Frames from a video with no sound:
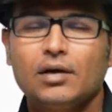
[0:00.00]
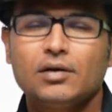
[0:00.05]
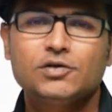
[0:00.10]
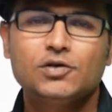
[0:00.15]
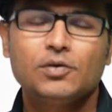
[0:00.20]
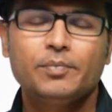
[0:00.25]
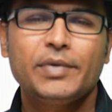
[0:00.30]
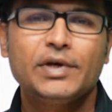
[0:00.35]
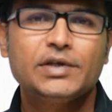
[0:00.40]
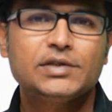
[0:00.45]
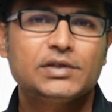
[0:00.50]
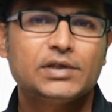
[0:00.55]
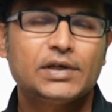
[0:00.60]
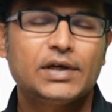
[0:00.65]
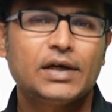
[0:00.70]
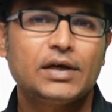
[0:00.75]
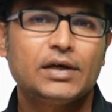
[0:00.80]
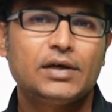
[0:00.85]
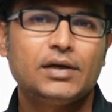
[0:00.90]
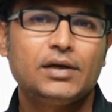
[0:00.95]
So
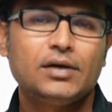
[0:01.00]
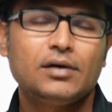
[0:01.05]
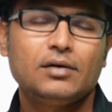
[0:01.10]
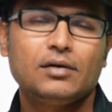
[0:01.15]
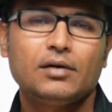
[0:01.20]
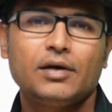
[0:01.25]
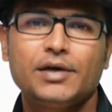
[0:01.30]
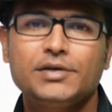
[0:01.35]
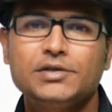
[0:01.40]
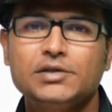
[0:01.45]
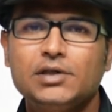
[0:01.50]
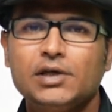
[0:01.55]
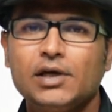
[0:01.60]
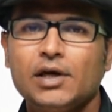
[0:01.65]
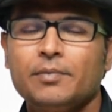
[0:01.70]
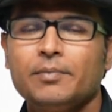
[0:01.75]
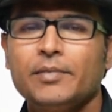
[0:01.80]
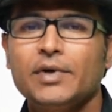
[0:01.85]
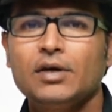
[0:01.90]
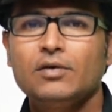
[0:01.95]
basically
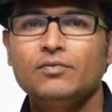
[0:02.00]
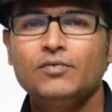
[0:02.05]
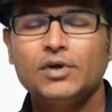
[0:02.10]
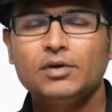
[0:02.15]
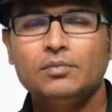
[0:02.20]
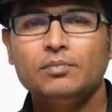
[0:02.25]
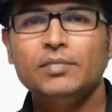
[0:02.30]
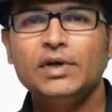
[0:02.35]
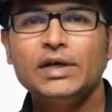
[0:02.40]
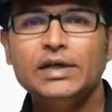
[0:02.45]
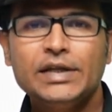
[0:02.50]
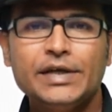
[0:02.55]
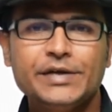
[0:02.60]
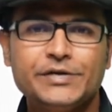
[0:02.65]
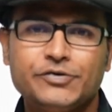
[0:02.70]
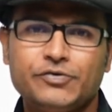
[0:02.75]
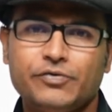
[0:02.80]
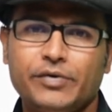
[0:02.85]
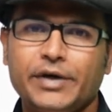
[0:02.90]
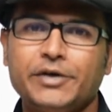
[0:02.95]
HTML will build the
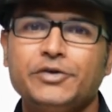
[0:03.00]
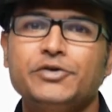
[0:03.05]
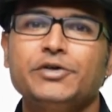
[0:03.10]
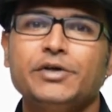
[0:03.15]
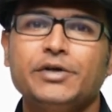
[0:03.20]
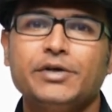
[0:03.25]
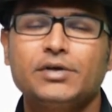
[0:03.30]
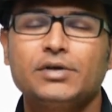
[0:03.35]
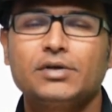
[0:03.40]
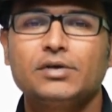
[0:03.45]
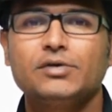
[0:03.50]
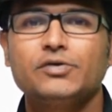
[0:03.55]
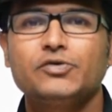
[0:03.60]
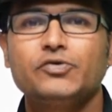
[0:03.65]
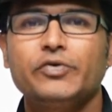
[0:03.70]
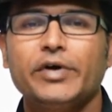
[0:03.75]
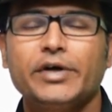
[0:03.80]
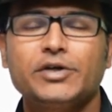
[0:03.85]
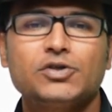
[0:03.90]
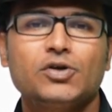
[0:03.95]
structure
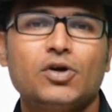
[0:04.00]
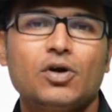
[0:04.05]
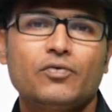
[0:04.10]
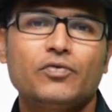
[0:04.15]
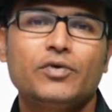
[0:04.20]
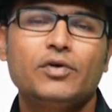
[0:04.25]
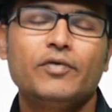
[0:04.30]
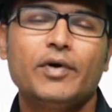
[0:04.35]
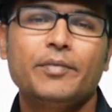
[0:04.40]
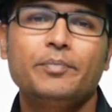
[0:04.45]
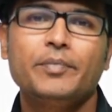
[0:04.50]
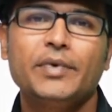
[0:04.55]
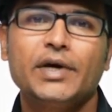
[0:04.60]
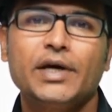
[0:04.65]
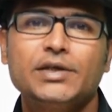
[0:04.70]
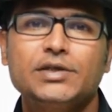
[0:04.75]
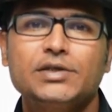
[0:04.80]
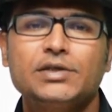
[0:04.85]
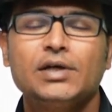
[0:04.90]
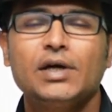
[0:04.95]
of the web
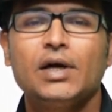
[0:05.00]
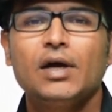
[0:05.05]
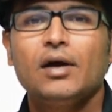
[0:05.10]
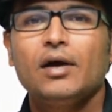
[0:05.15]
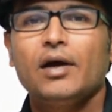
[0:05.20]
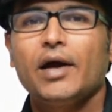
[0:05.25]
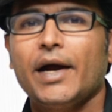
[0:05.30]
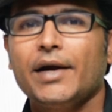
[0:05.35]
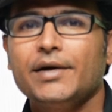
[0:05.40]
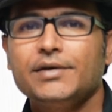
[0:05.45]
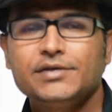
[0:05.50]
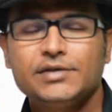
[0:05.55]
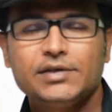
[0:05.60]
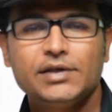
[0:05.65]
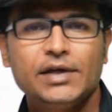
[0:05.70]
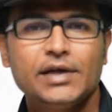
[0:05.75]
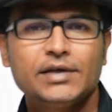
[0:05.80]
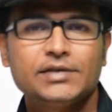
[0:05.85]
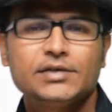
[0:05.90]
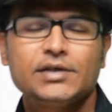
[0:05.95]
page, and
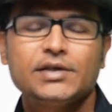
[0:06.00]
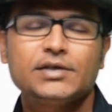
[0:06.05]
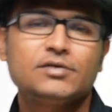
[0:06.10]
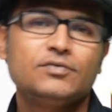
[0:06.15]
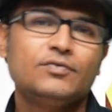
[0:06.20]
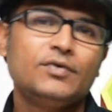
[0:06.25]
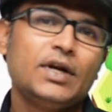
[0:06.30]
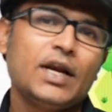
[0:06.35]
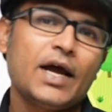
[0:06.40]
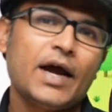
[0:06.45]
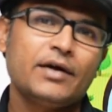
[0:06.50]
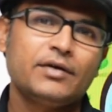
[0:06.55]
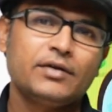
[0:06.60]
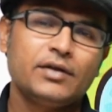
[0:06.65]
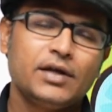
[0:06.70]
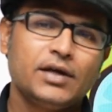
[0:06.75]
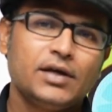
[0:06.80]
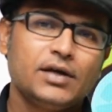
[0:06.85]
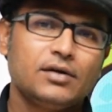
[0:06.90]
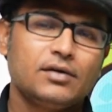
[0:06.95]
CSS will add
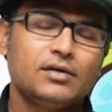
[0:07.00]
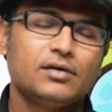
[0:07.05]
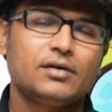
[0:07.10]
the